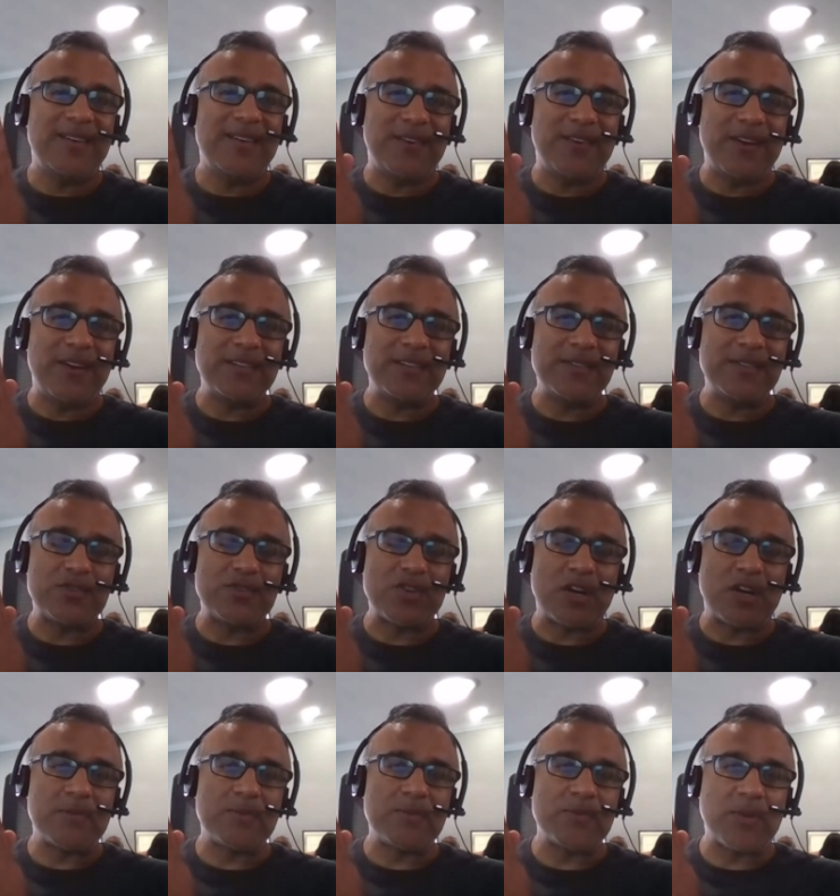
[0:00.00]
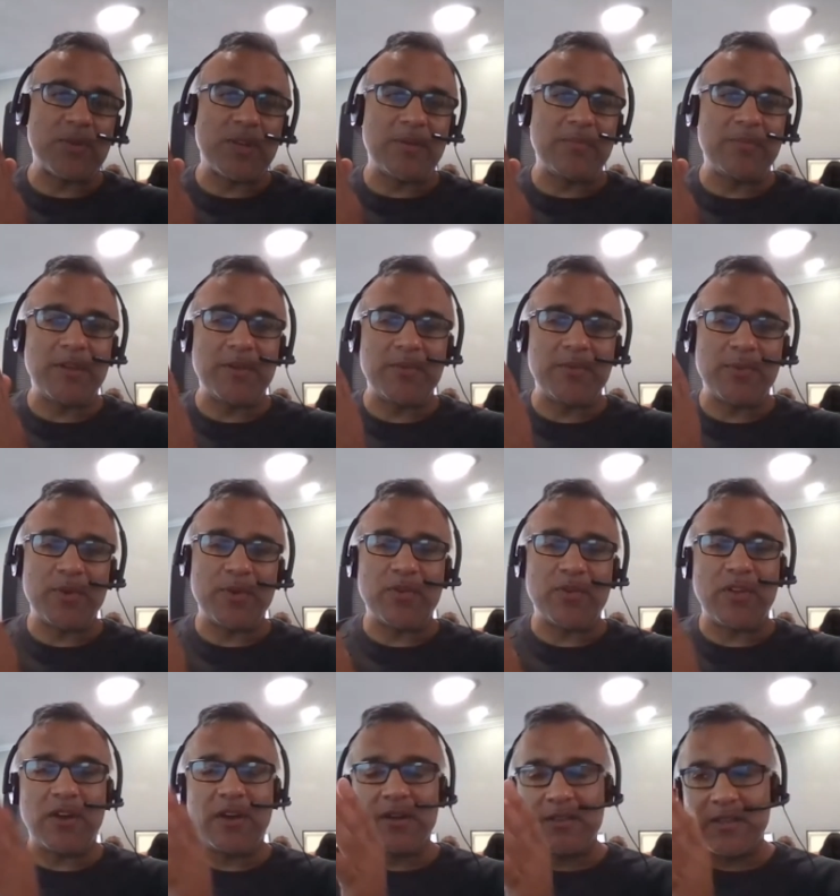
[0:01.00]
Right, so jobs would come in, we'd
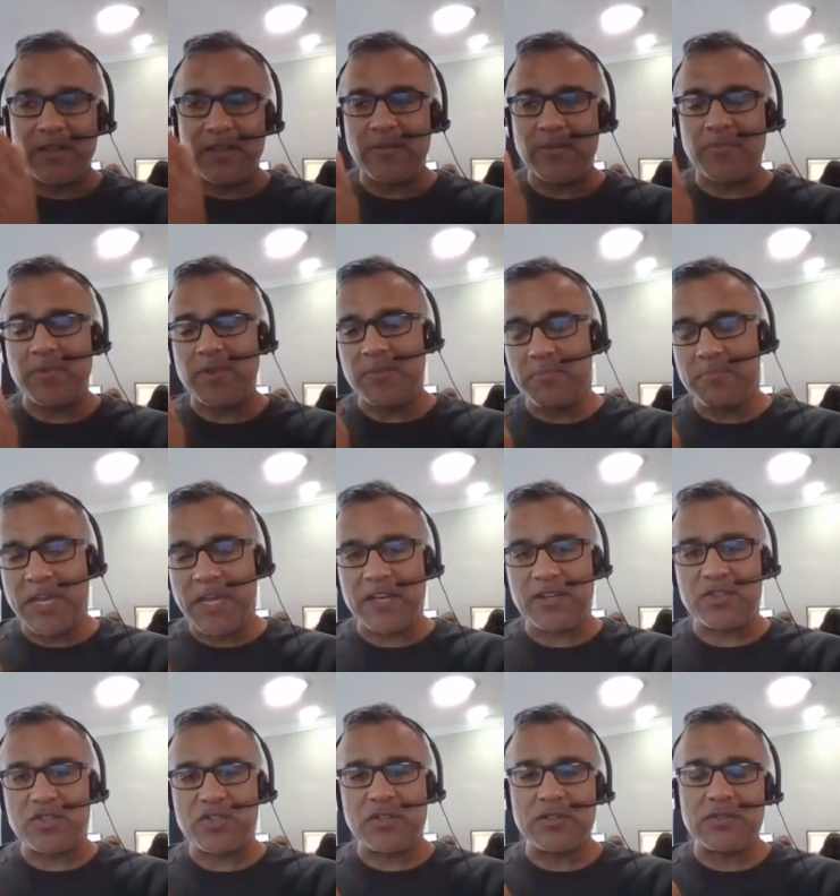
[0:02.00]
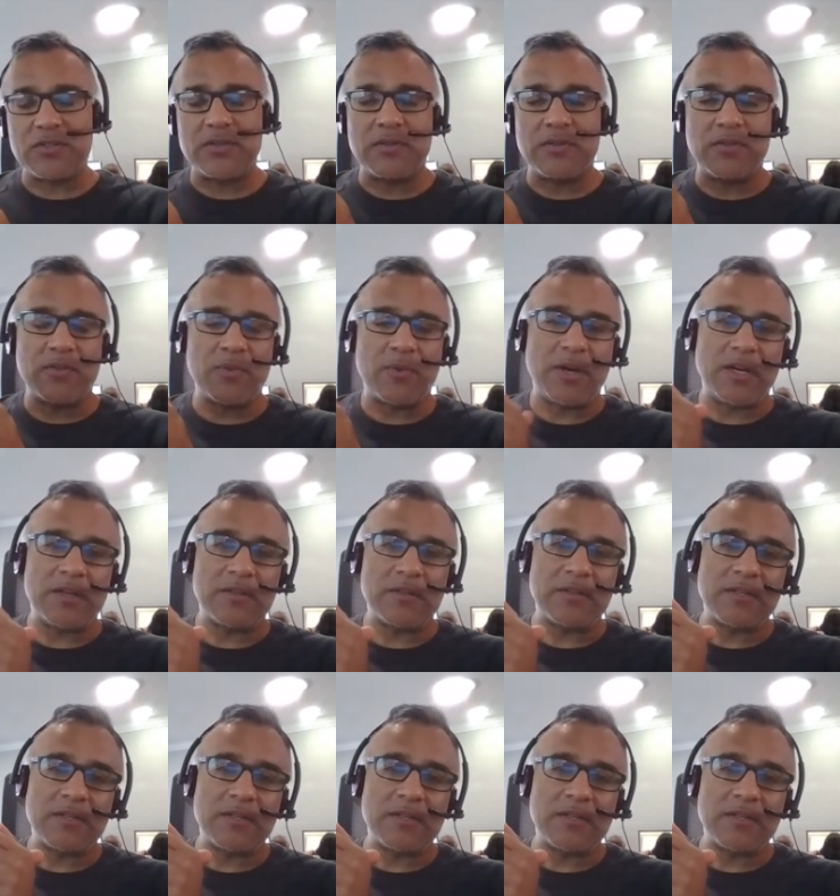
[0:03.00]
log them and managed it throughout.